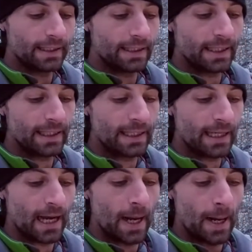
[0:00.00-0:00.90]

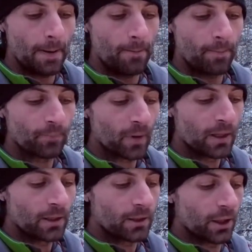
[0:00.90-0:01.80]

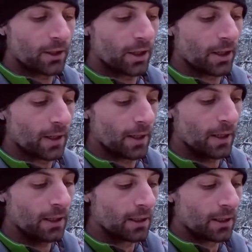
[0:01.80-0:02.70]
the
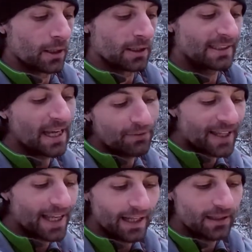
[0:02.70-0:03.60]

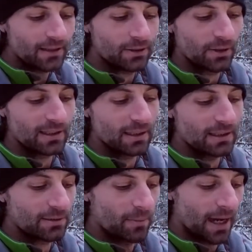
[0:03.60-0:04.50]
safety kit, so
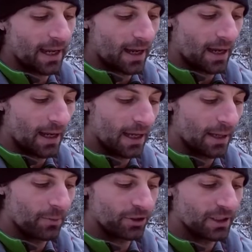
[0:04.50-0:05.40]
this is my
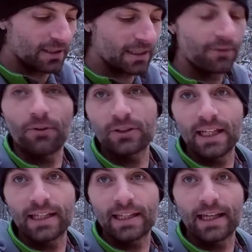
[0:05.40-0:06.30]
emergency first
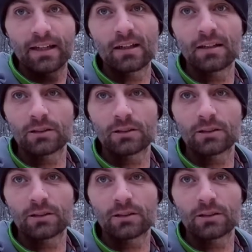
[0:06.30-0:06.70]
aid kit.